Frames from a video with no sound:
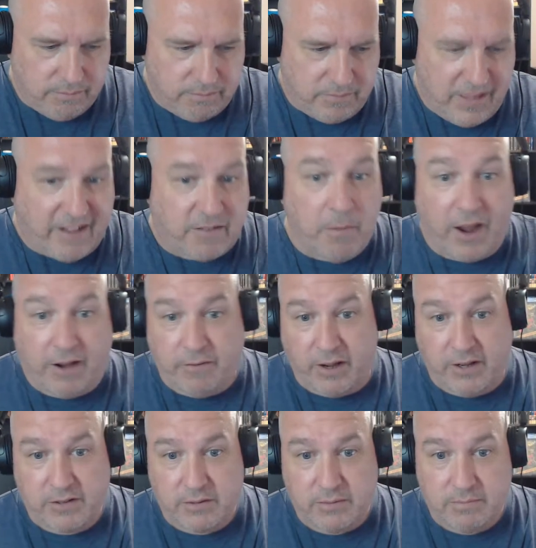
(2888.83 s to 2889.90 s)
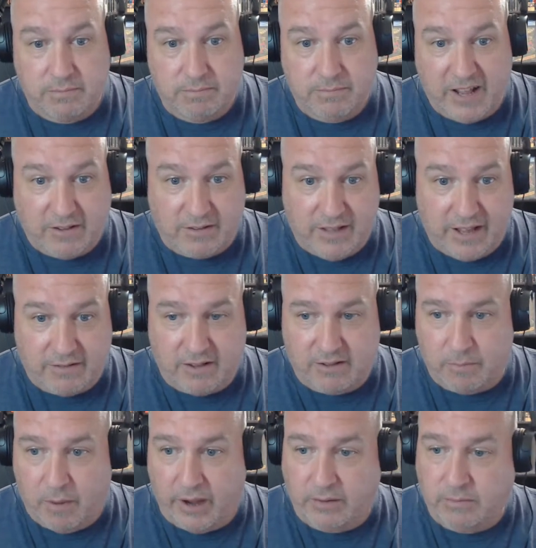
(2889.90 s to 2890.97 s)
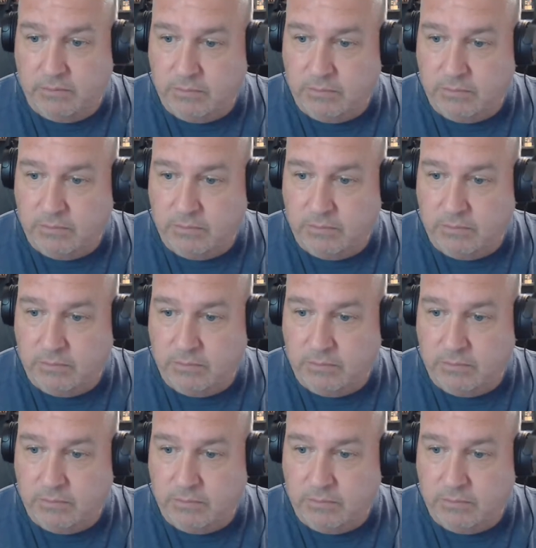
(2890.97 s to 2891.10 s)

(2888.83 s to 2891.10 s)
That's my advice. That's mine.